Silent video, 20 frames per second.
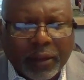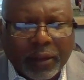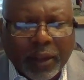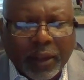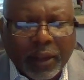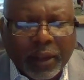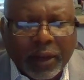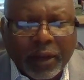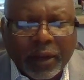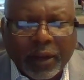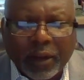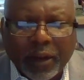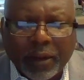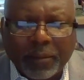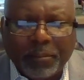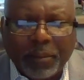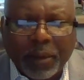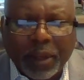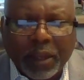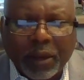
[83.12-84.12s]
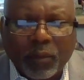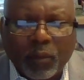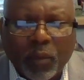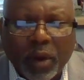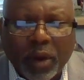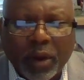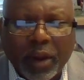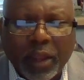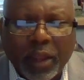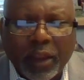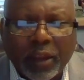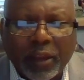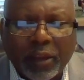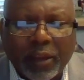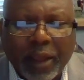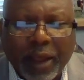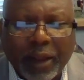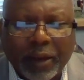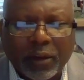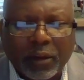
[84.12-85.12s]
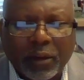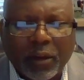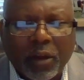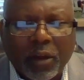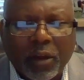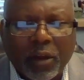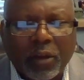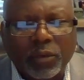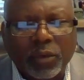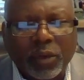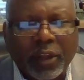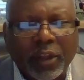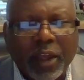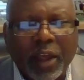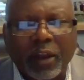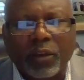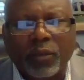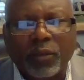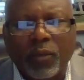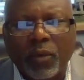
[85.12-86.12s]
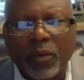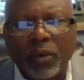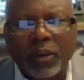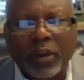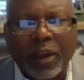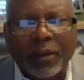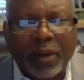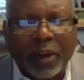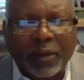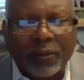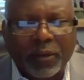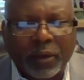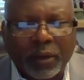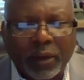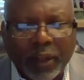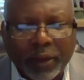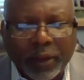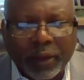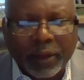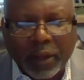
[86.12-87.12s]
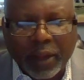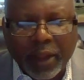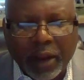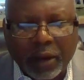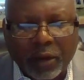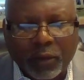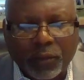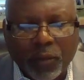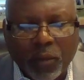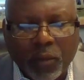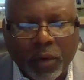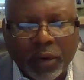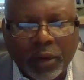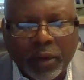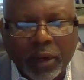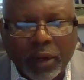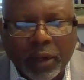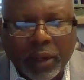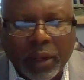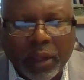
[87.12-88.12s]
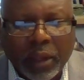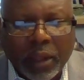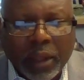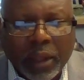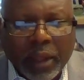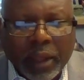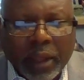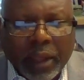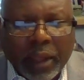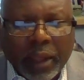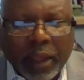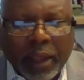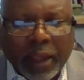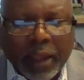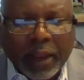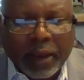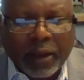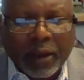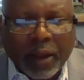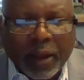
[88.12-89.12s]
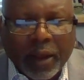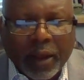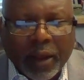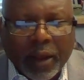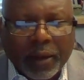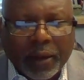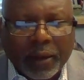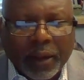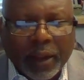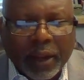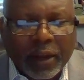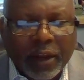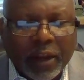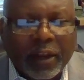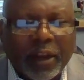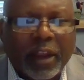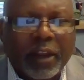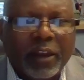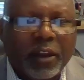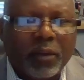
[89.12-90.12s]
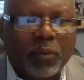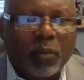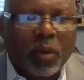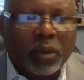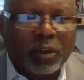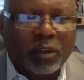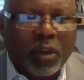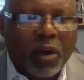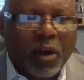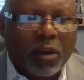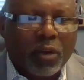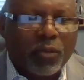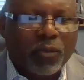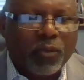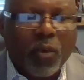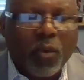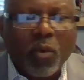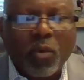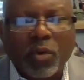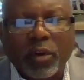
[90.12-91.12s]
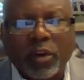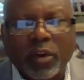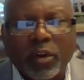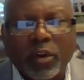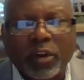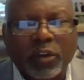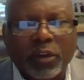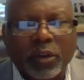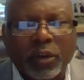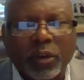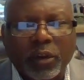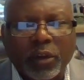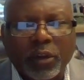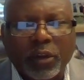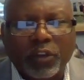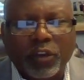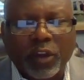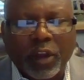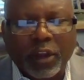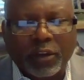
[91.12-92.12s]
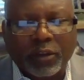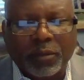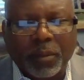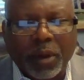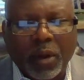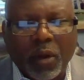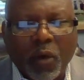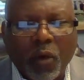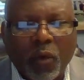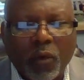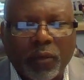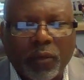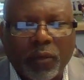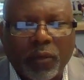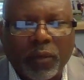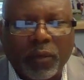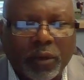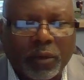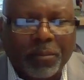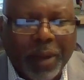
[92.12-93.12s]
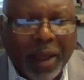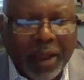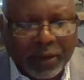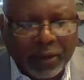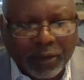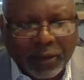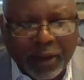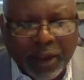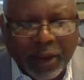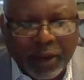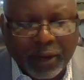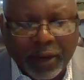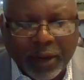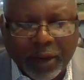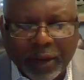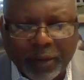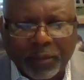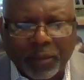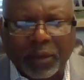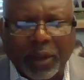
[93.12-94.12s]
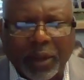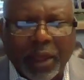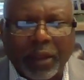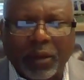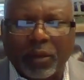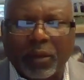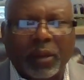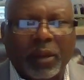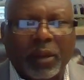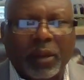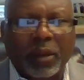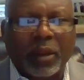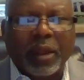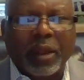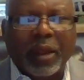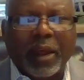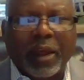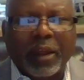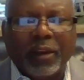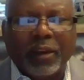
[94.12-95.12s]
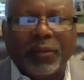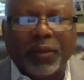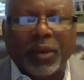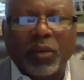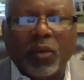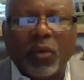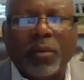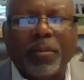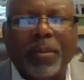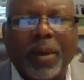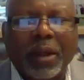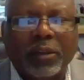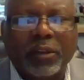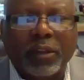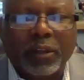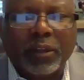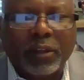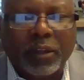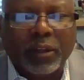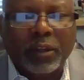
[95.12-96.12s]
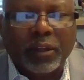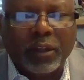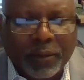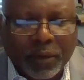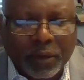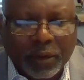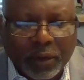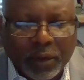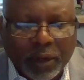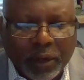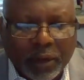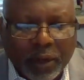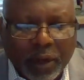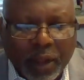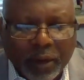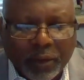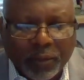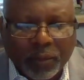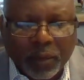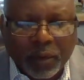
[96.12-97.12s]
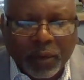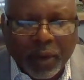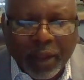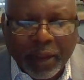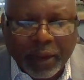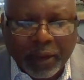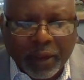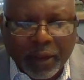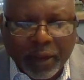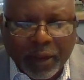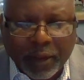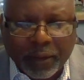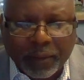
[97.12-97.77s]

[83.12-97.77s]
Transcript: it ended up being where they got the lawsuit in California. I never lived in California. And then they did what's called a foreign judgment over to my state, and it was like I didn't even know about this, and they were like,